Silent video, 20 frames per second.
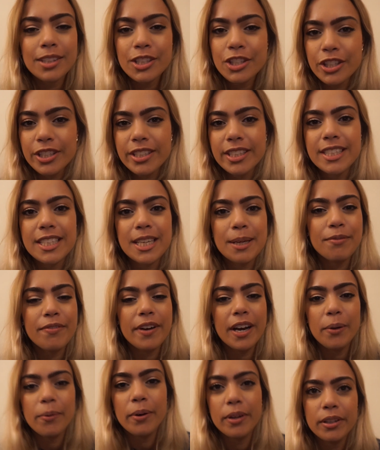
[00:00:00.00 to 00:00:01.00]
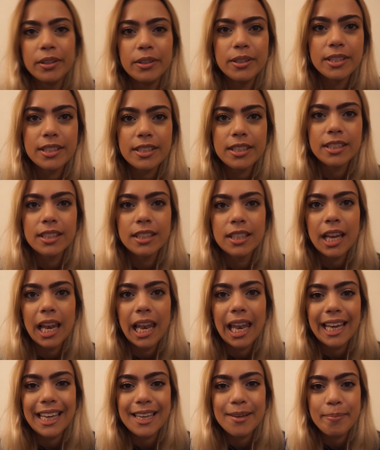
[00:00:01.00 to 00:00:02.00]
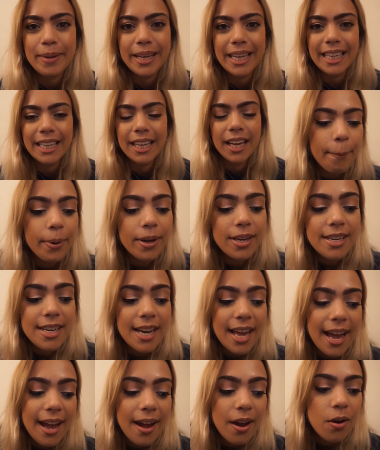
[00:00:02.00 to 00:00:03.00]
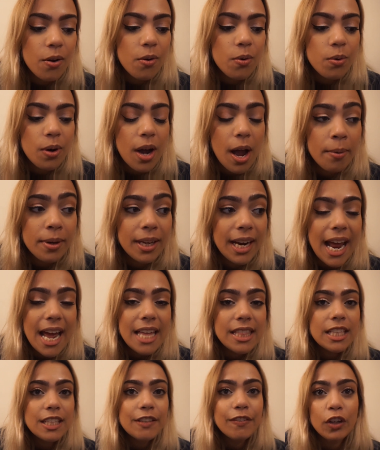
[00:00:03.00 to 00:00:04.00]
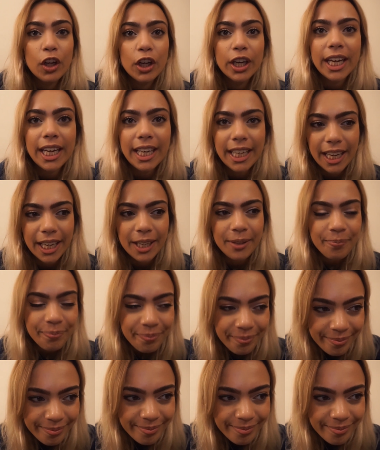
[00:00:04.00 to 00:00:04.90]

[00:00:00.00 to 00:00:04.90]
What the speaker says: just a tip for anyone who's like me. But now I'm gonna end this vlog here.